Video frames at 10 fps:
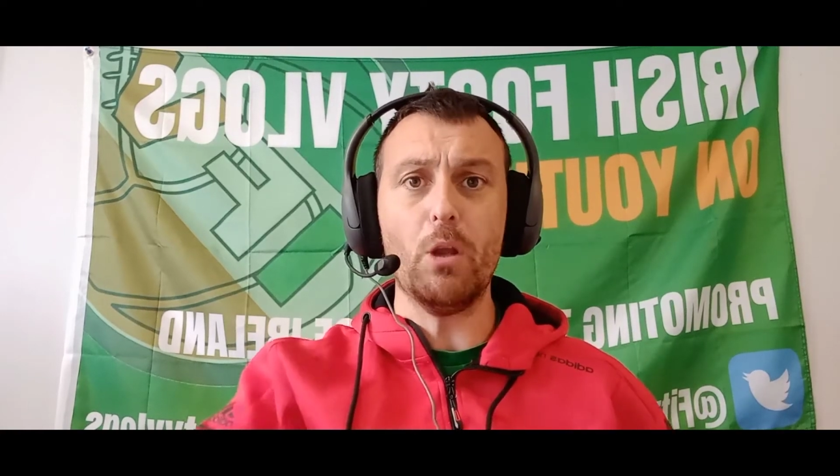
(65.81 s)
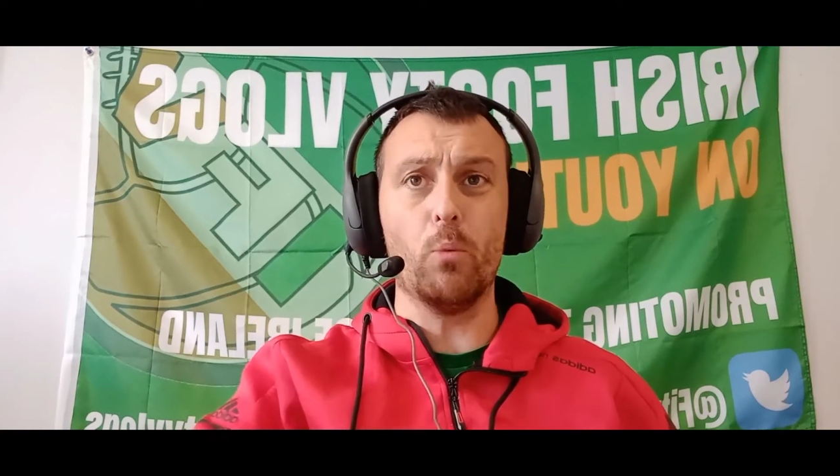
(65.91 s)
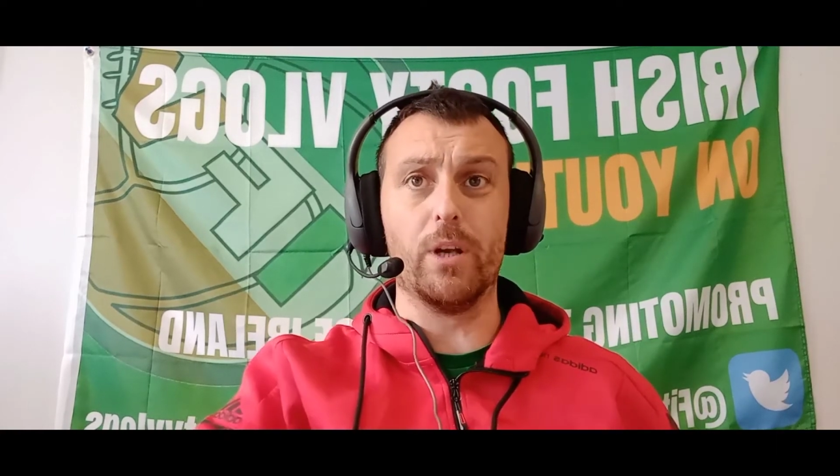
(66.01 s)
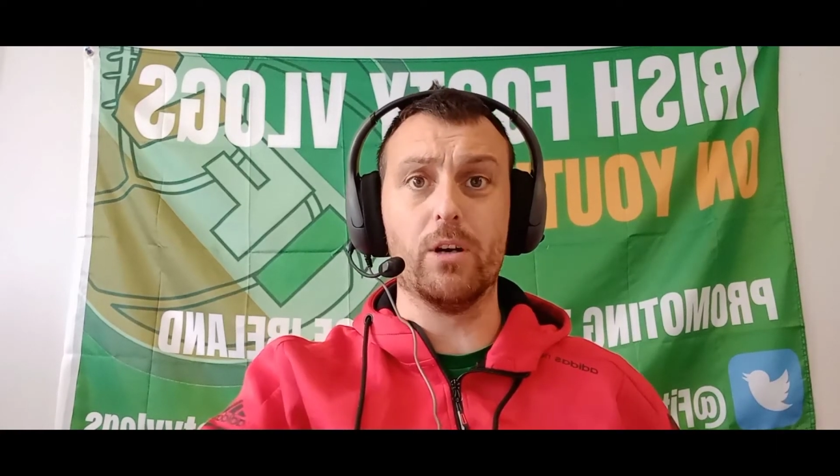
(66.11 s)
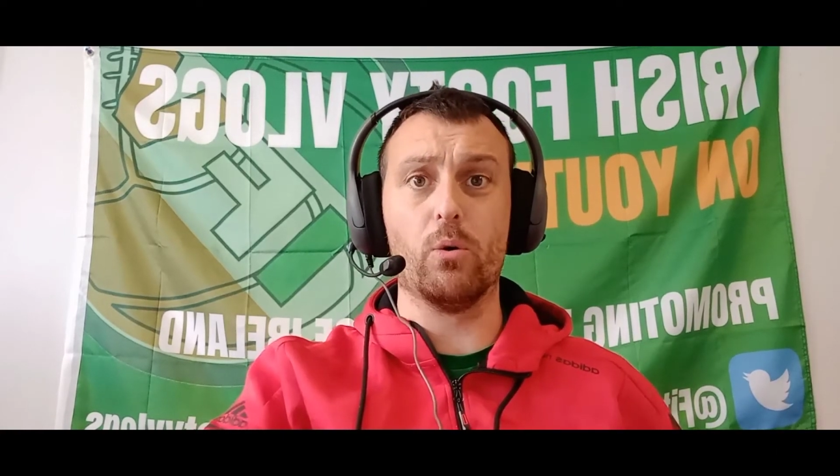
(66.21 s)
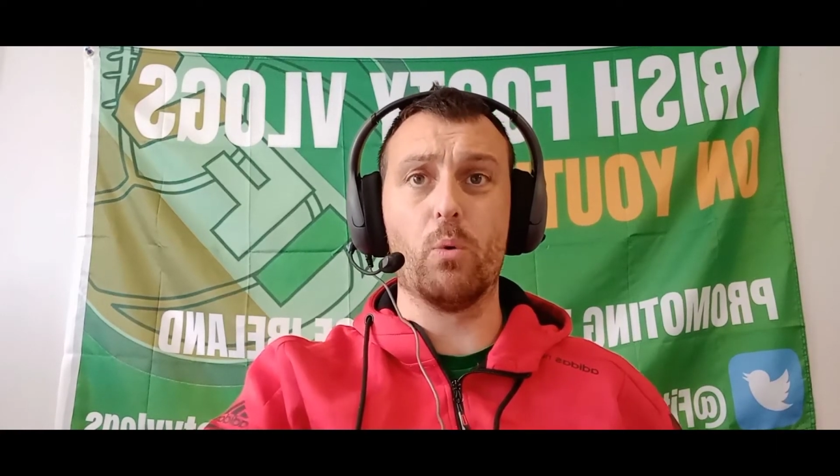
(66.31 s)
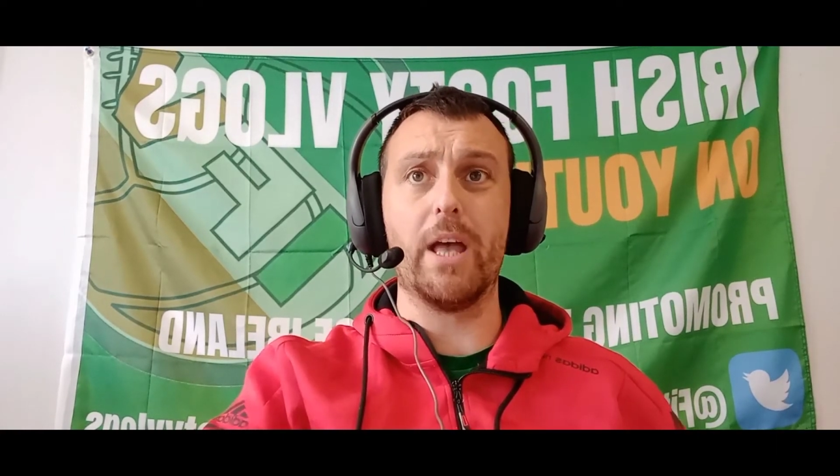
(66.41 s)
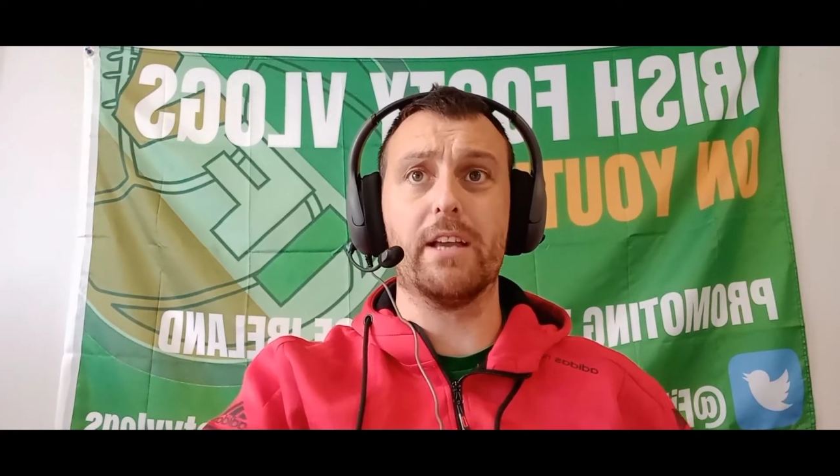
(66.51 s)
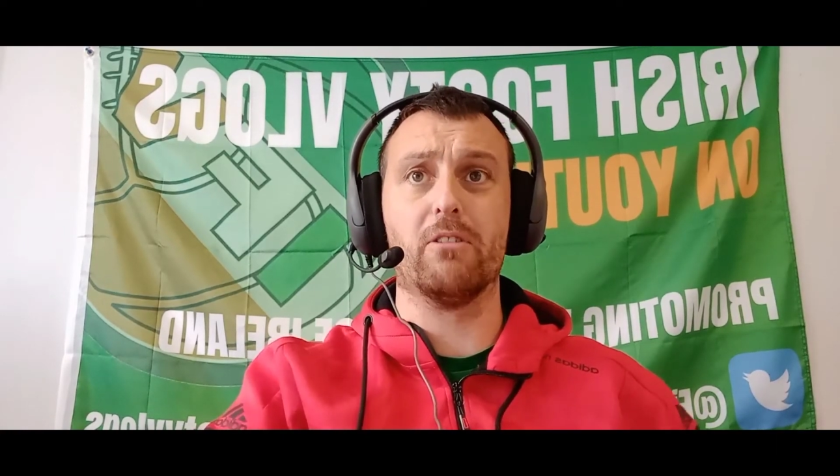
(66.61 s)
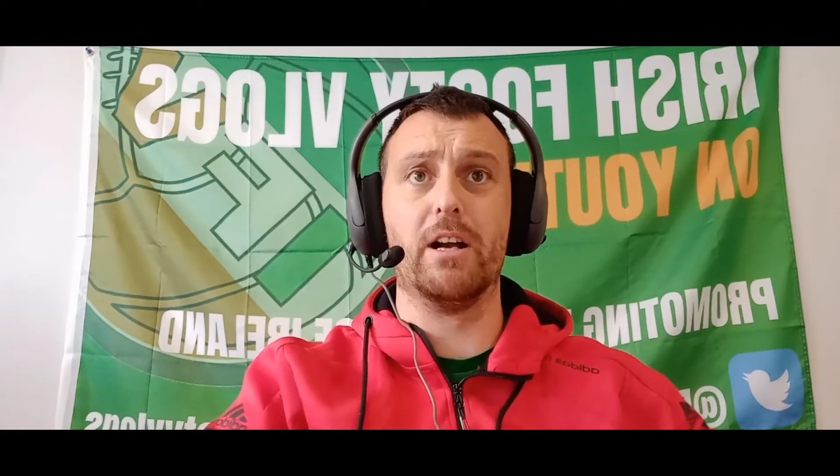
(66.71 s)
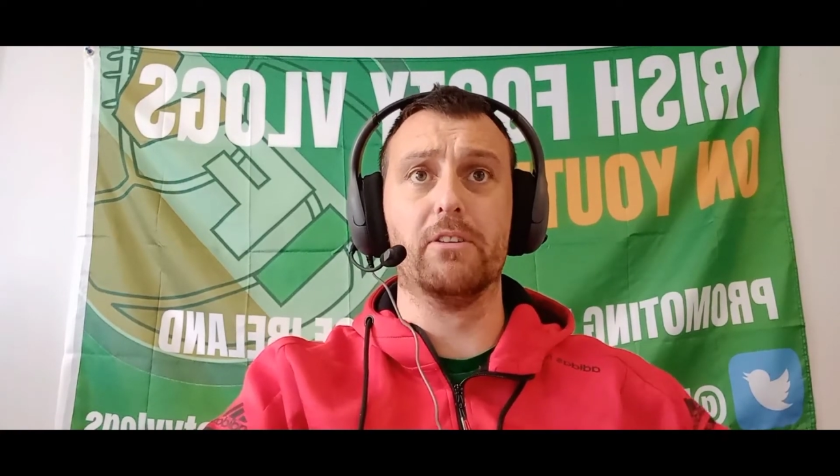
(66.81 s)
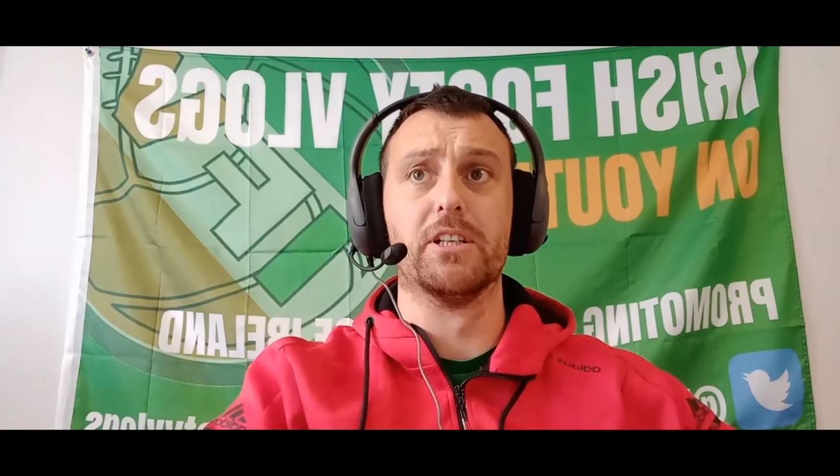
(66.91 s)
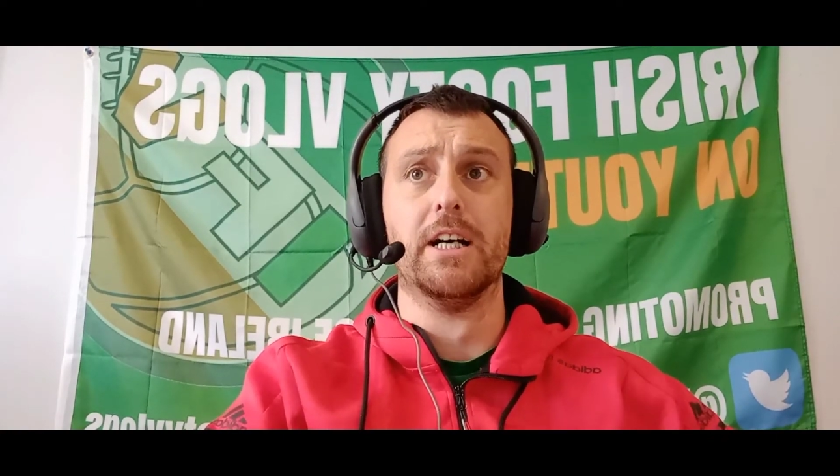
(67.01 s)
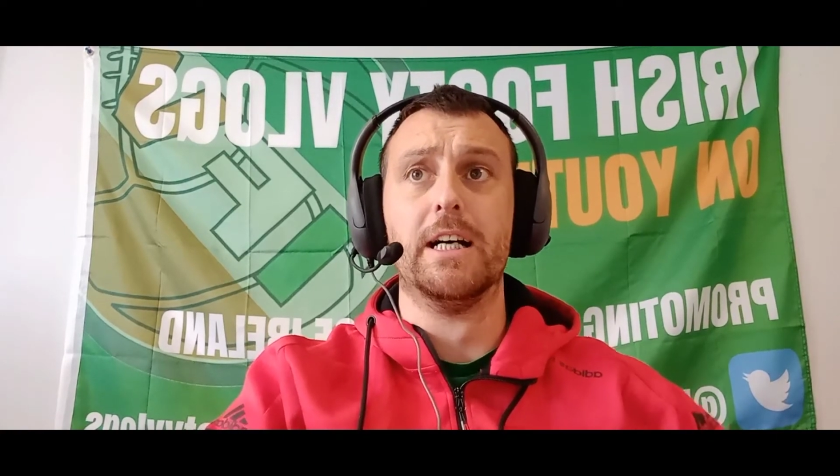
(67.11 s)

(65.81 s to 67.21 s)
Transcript: with no away crowd.